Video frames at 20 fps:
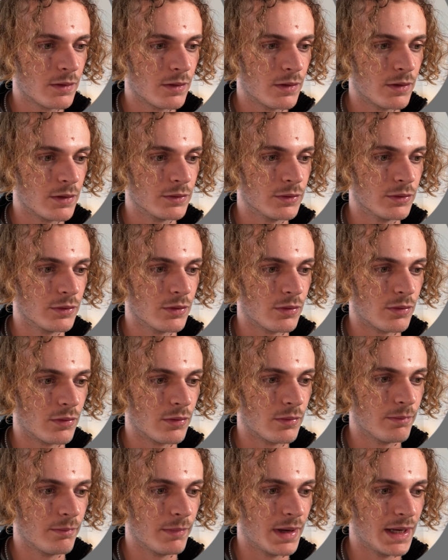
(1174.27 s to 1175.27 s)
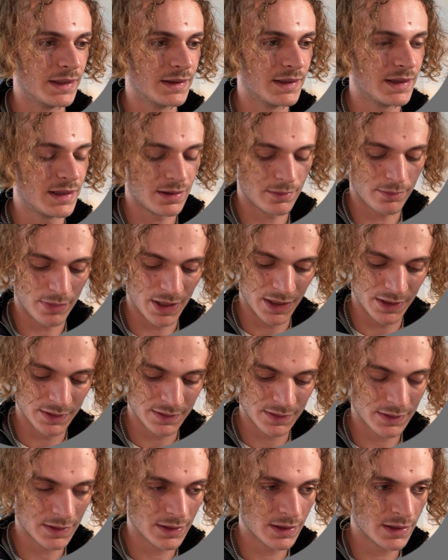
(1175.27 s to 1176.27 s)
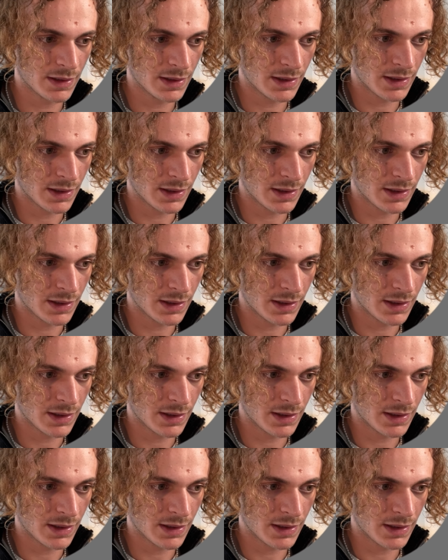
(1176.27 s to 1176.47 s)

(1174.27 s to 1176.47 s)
on your main database,